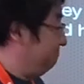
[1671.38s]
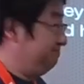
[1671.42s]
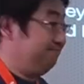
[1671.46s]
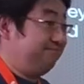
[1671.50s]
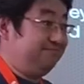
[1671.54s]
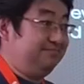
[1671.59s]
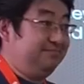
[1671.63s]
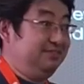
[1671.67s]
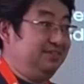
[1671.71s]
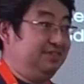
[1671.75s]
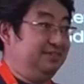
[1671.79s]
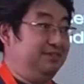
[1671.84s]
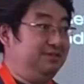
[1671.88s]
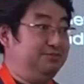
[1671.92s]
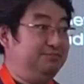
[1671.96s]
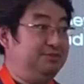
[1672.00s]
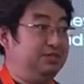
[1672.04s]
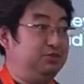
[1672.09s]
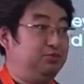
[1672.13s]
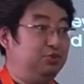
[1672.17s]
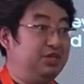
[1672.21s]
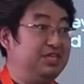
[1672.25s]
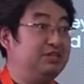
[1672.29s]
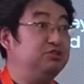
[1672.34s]
But we couldn't,
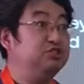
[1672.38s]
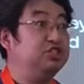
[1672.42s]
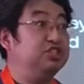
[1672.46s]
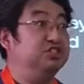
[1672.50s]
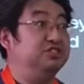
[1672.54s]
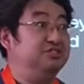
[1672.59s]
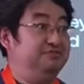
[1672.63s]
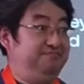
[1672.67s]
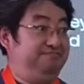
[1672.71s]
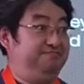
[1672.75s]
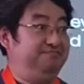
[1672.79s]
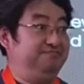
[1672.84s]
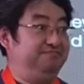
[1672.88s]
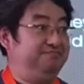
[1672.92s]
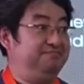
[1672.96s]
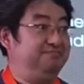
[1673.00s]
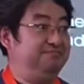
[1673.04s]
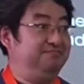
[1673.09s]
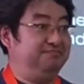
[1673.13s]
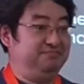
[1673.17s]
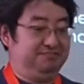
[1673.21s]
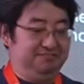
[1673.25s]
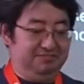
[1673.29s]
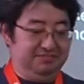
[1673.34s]

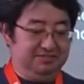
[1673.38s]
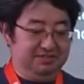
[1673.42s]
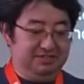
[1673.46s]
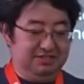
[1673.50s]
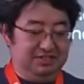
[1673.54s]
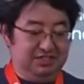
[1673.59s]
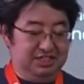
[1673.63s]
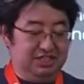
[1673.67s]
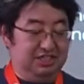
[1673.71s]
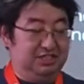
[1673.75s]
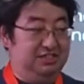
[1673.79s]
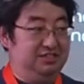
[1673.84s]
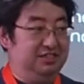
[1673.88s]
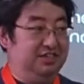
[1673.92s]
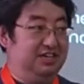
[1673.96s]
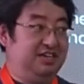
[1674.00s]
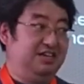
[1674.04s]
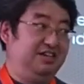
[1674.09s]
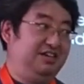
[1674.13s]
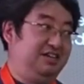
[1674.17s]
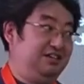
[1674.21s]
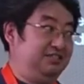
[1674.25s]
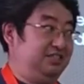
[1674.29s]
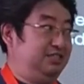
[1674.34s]
uh, simply
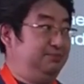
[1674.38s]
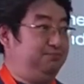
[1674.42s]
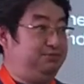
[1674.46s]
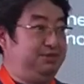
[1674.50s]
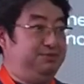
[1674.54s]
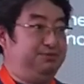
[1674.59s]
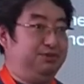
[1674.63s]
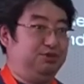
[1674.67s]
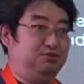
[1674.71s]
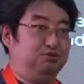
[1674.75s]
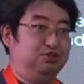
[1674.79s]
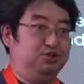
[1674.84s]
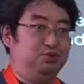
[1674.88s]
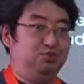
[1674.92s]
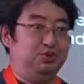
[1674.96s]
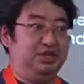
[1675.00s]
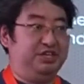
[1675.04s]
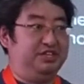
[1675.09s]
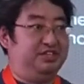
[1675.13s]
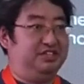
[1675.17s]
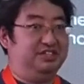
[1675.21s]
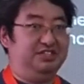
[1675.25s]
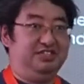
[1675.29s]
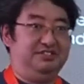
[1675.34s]
because we are
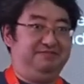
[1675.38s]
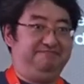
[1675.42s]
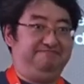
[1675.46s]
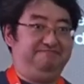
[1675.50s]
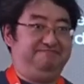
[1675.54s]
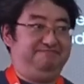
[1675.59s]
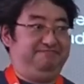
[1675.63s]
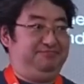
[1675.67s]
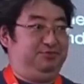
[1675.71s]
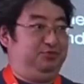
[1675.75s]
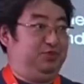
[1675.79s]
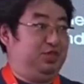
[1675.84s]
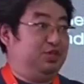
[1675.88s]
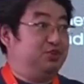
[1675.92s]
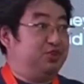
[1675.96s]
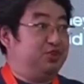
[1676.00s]
we don't have money.